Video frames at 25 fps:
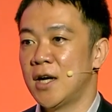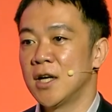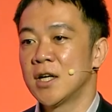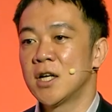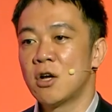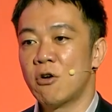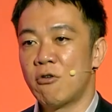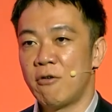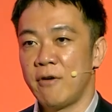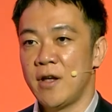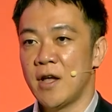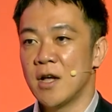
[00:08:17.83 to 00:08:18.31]

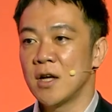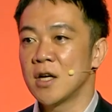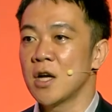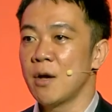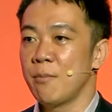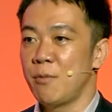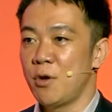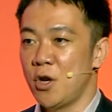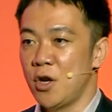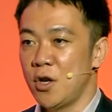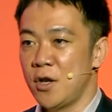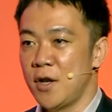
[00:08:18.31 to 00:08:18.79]
Korean
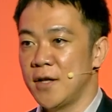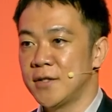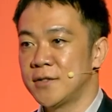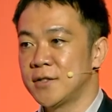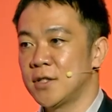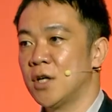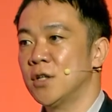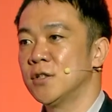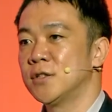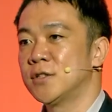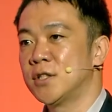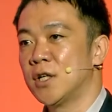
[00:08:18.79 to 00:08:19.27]
community is
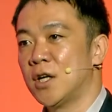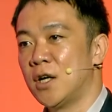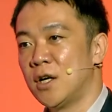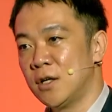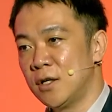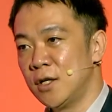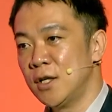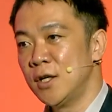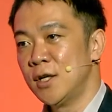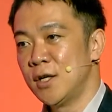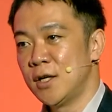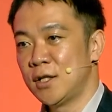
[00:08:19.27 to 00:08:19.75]
also
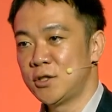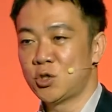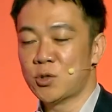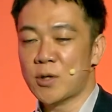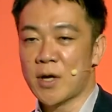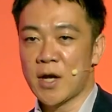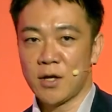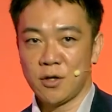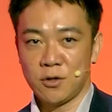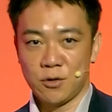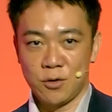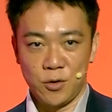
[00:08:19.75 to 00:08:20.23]

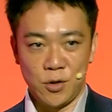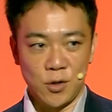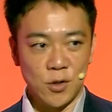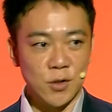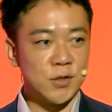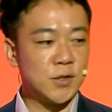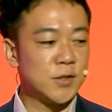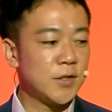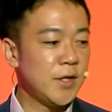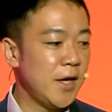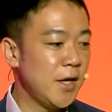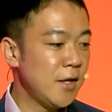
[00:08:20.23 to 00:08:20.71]
trying to
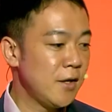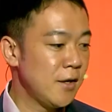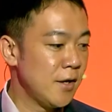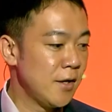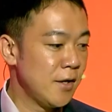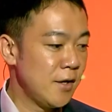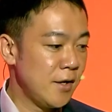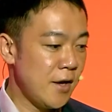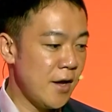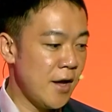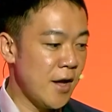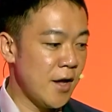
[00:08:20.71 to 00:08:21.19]
use it
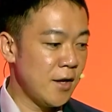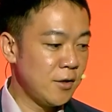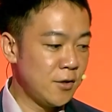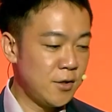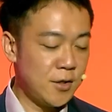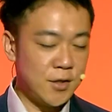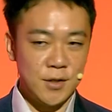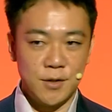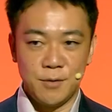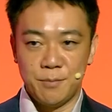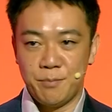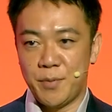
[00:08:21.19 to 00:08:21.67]
and
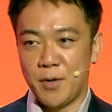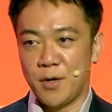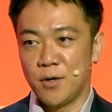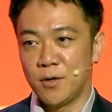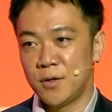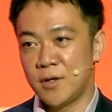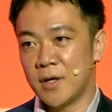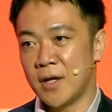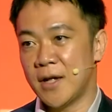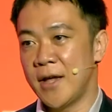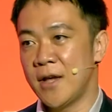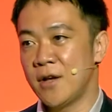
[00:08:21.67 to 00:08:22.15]
to
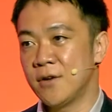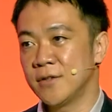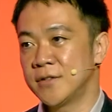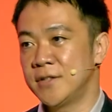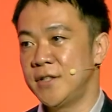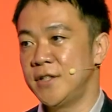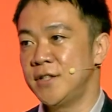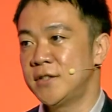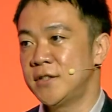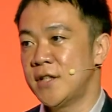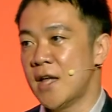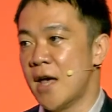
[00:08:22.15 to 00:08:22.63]
build an
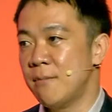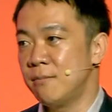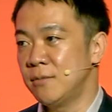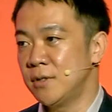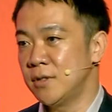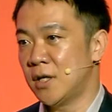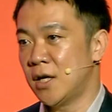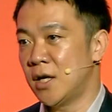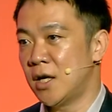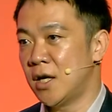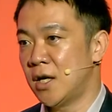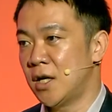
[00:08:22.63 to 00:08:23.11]
ecosystem
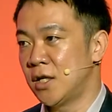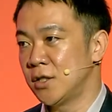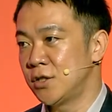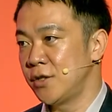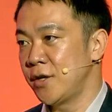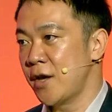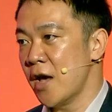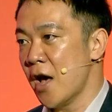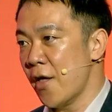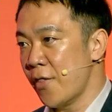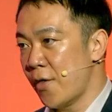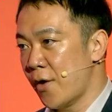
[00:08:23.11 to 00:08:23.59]

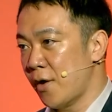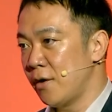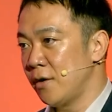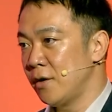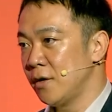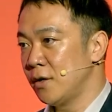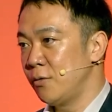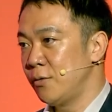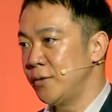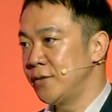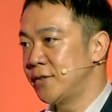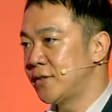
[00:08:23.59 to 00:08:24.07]
together
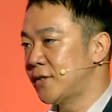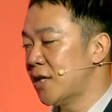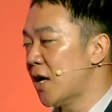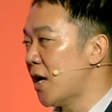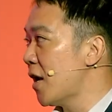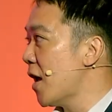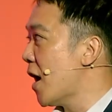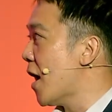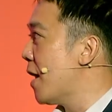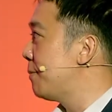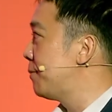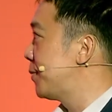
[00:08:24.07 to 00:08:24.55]
with
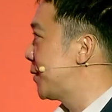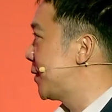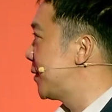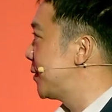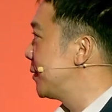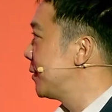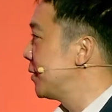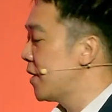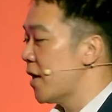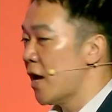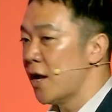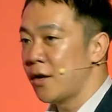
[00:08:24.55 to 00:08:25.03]
startups
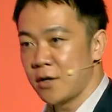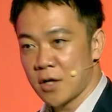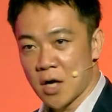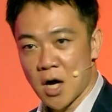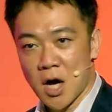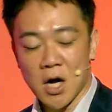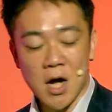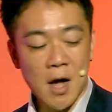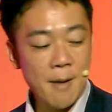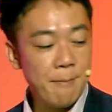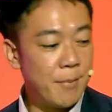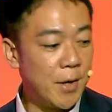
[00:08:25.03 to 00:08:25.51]
and car
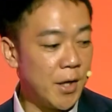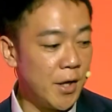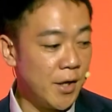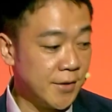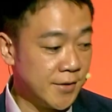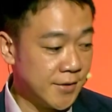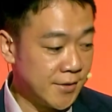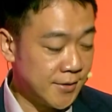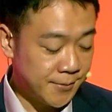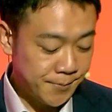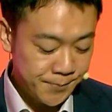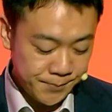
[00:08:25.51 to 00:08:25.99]

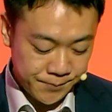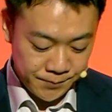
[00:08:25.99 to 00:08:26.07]
companies.